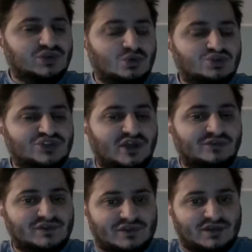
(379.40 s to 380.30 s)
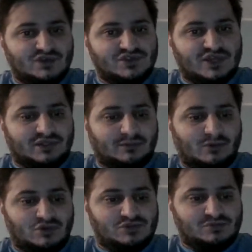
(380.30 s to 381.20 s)
start thinking outside the
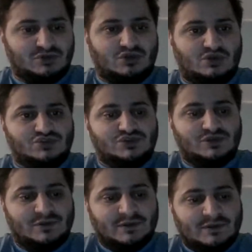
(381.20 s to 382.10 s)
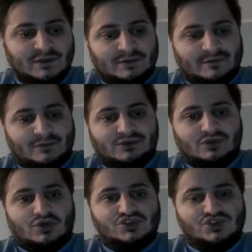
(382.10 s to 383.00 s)
box, because when
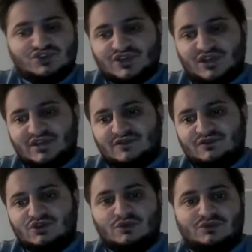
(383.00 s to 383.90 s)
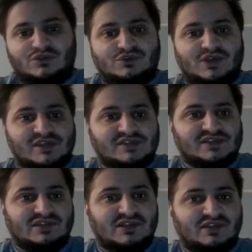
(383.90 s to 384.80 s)
doctors start giving you a few days
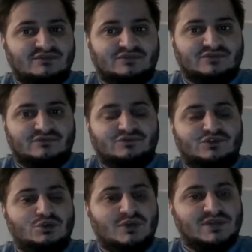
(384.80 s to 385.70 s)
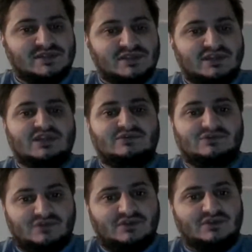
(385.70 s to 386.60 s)
to live and a few weeks to
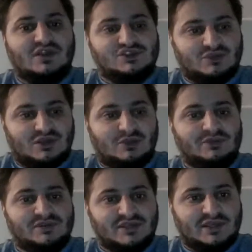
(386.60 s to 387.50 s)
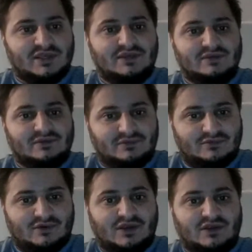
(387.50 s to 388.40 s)
live, that's when I was saying,
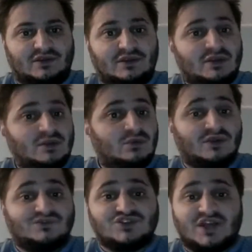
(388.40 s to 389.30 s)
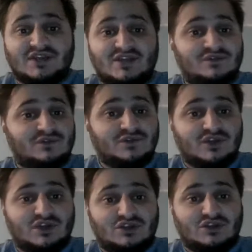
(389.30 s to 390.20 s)
right, well, I've tried everything
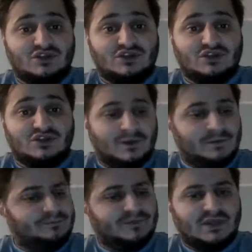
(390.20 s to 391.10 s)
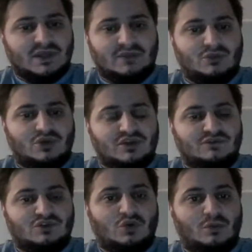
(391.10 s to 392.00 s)
that you've gave me.
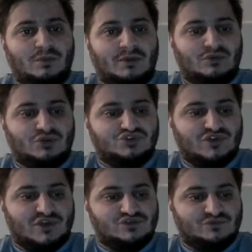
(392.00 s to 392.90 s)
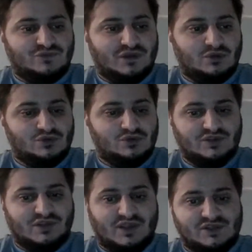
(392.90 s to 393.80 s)
I'm not giving hope. I'm going to try something
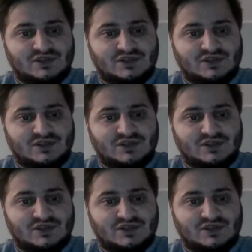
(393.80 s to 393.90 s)
else, and